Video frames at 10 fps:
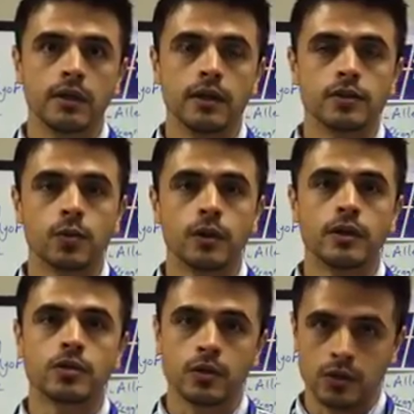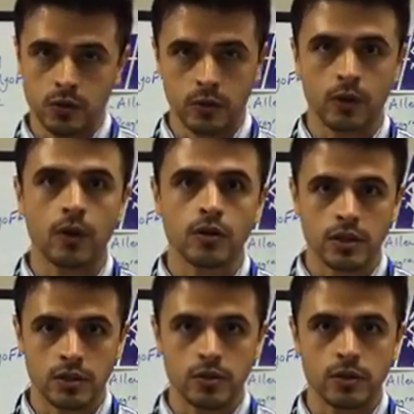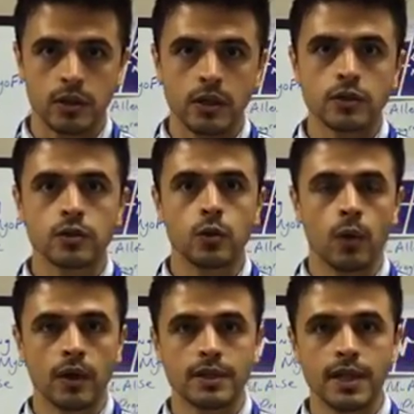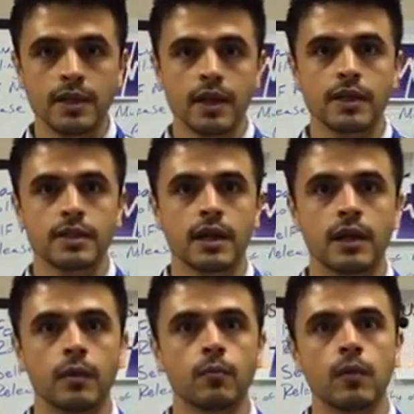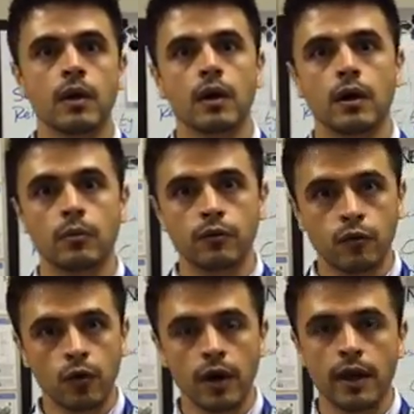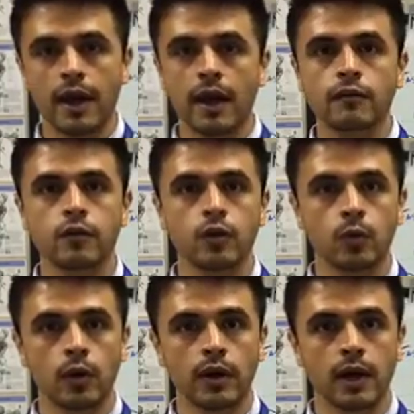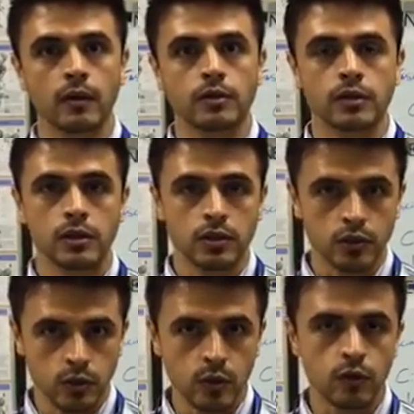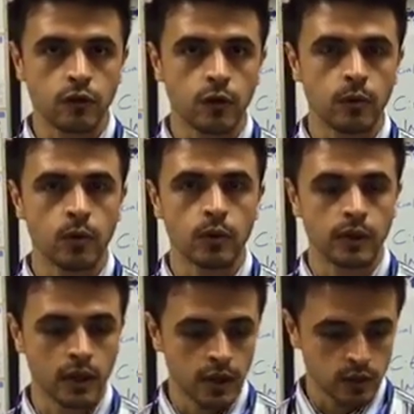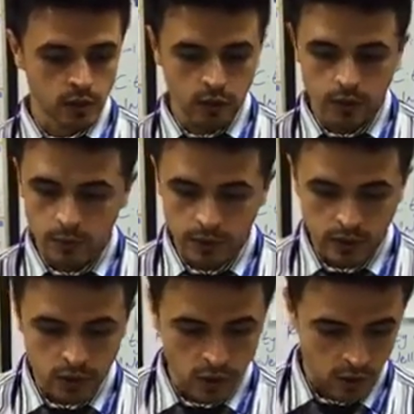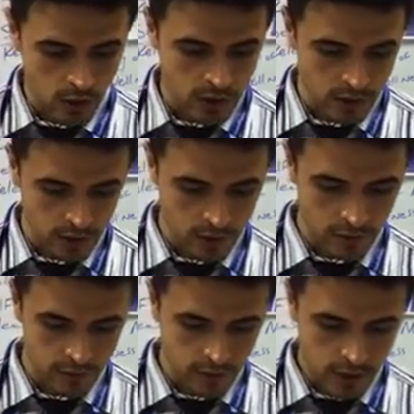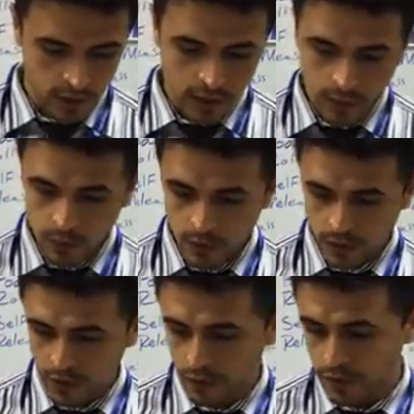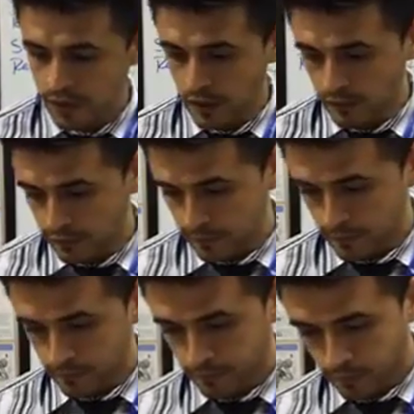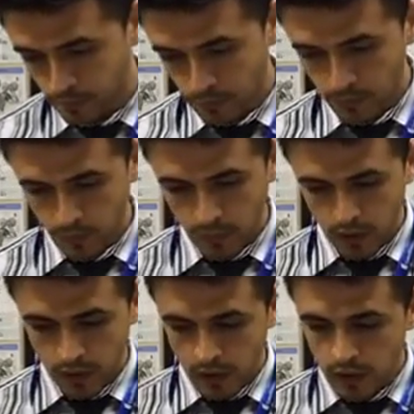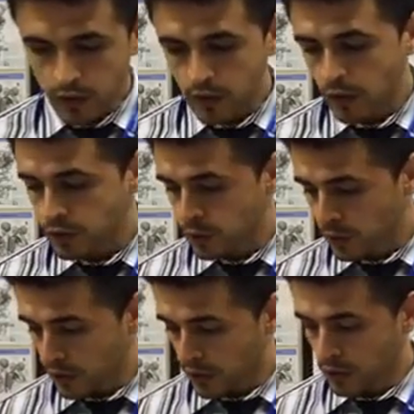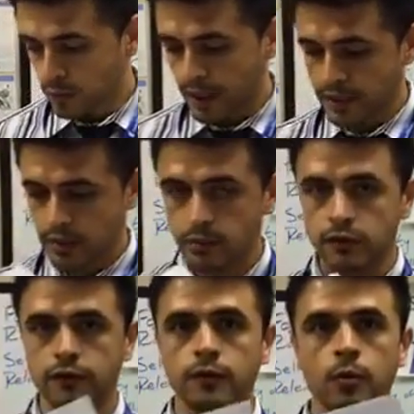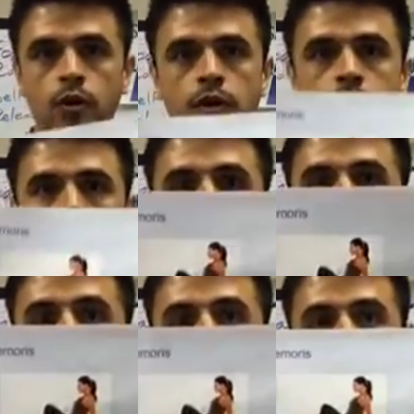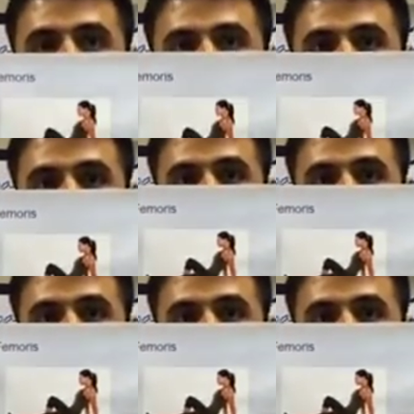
is going to turn into a large injury. So you want to take that time before and after your workouts to do your foam rolling, so that you can be in charge of keeping yourself safe. You can also work on the biceps femoris. You're